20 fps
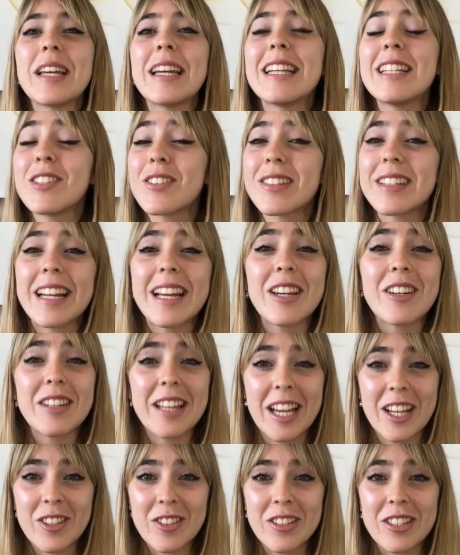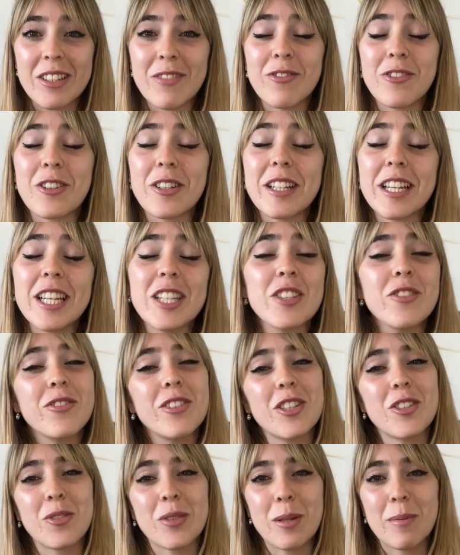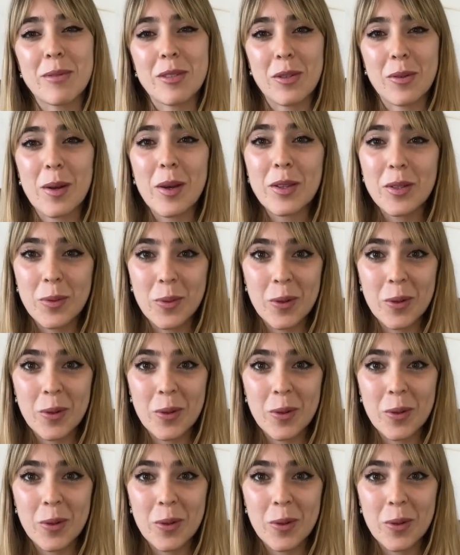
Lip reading: internet connection for each of our trips around the